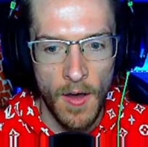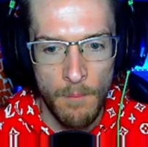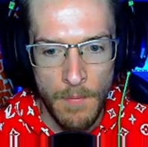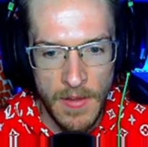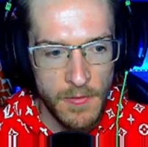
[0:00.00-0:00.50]

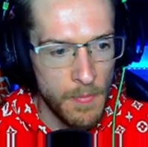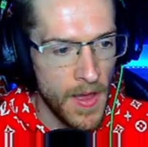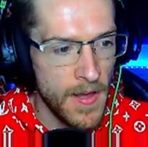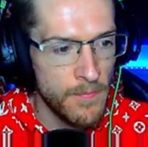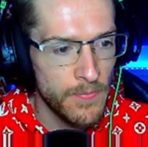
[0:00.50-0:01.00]
abyss
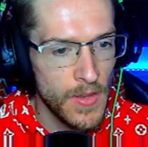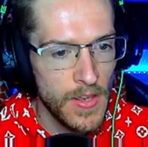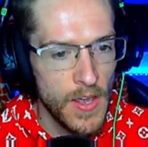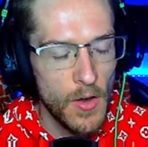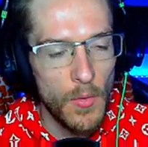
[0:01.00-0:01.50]
pet,
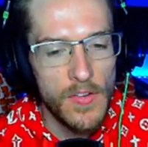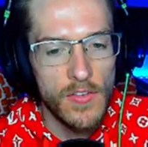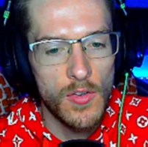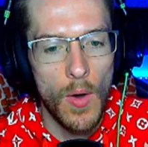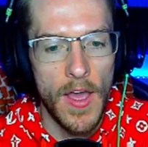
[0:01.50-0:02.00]
which is quite